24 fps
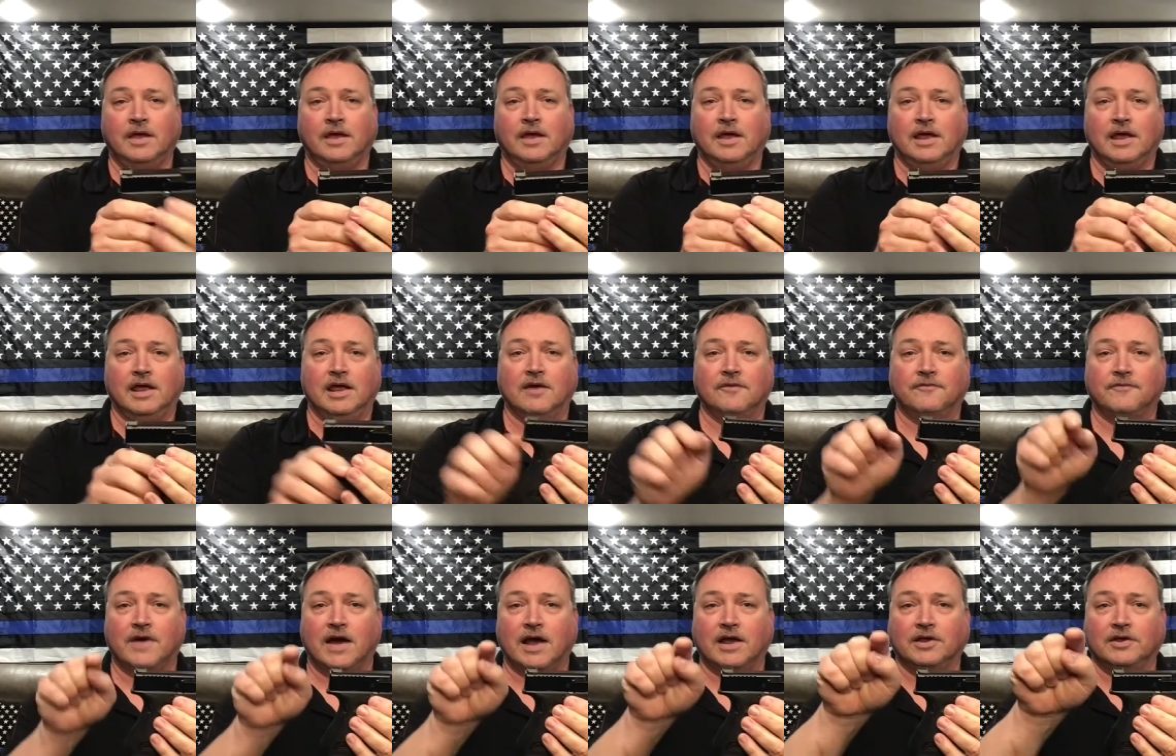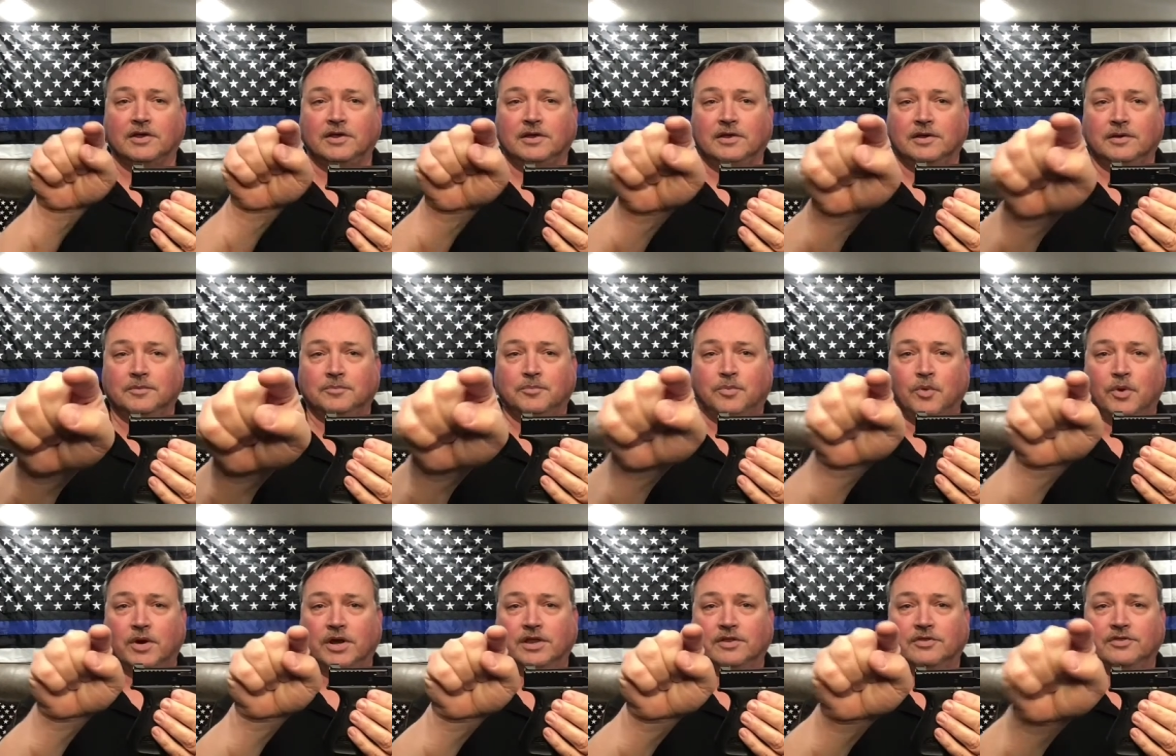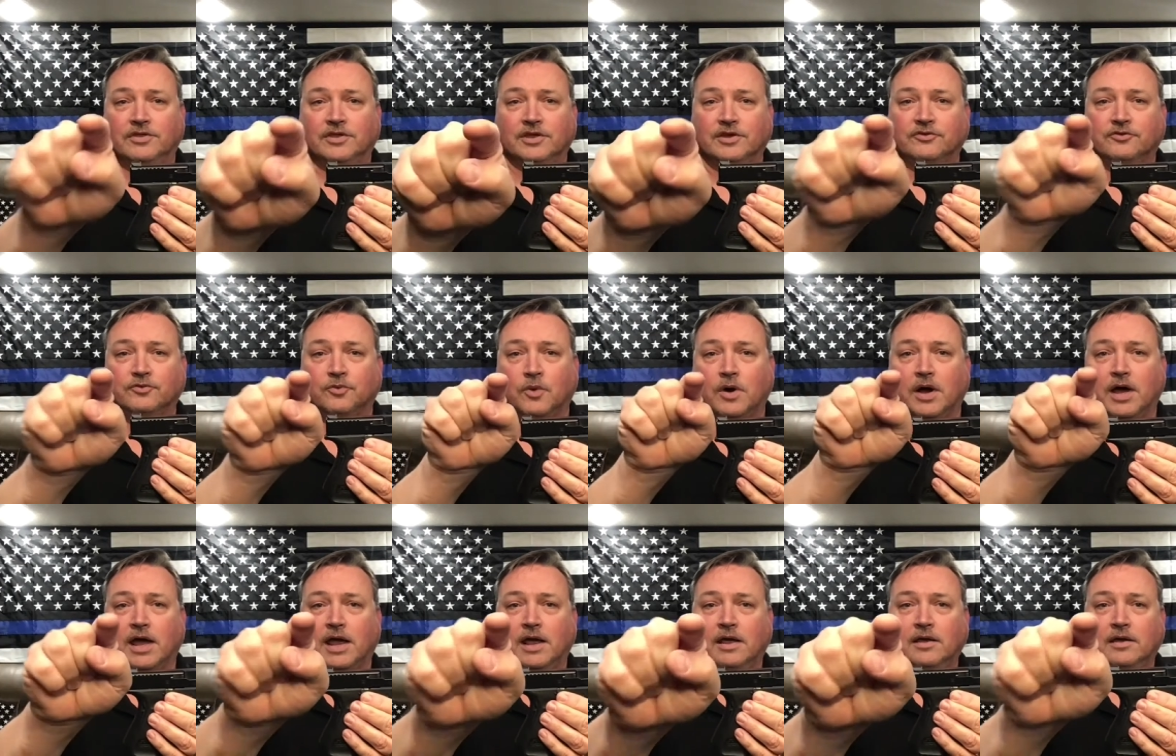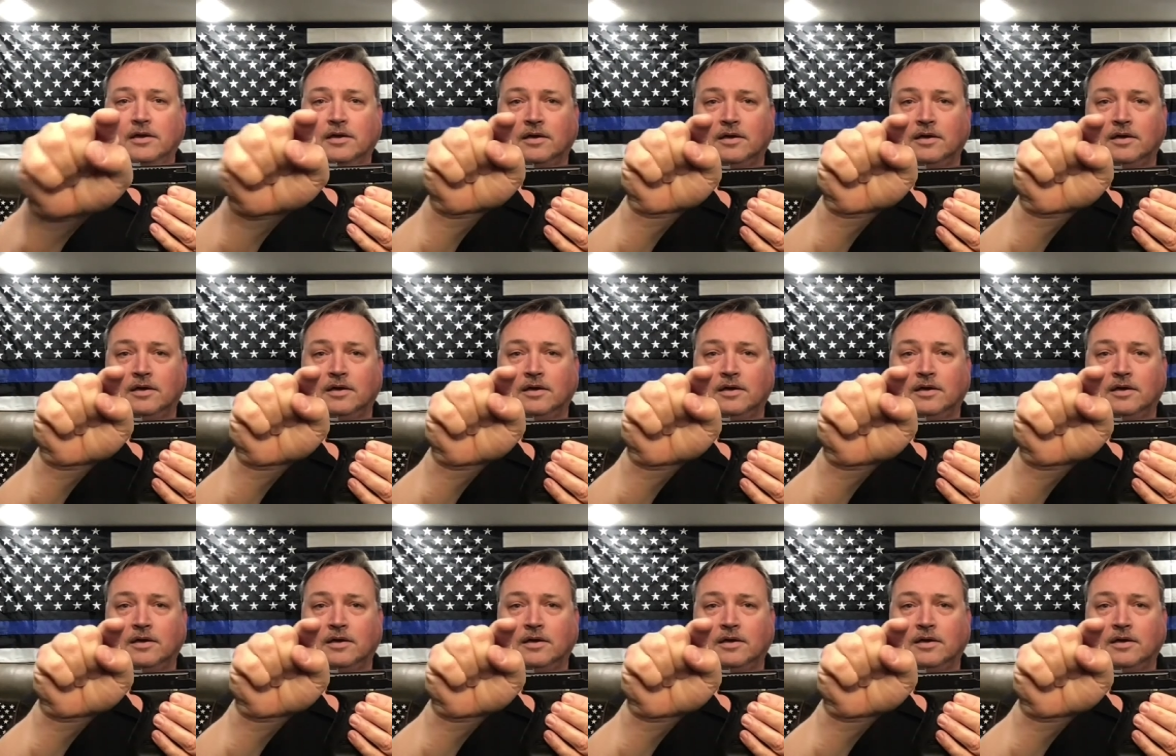If I point it this way,